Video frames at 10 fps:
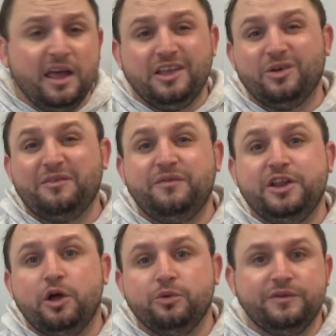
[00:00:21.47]
You'll have a
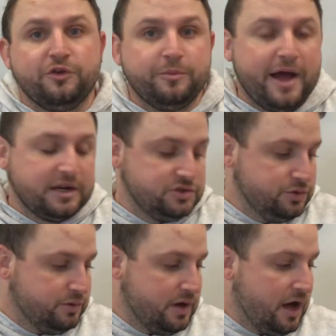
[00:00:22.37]
video to refer back to.
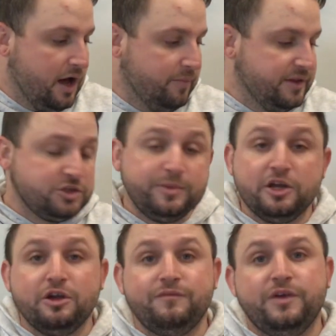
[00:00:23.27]
This will be
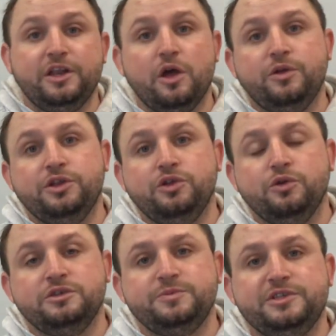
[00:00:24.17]
a good video to
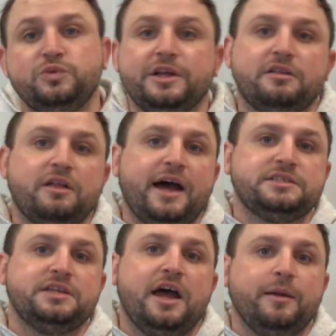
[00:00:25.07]
use between
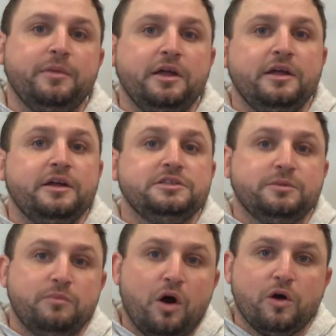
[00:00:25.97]
class time
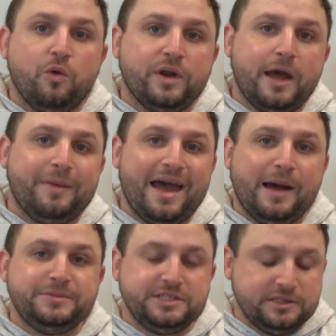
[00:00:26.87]
tomorrow when I'm
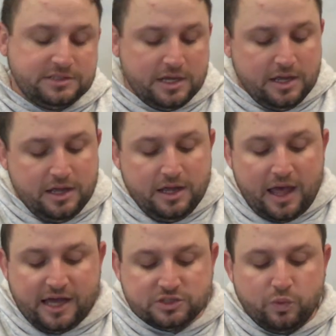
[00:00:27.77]
absent,
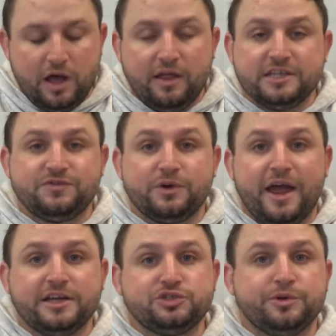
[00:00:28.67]
as well as for
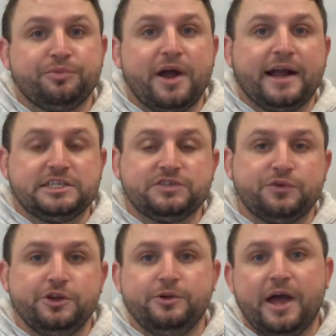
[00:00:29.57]
extra practice for
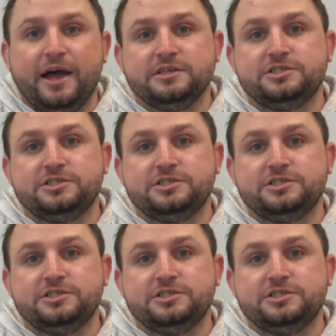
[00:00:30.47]
you guys.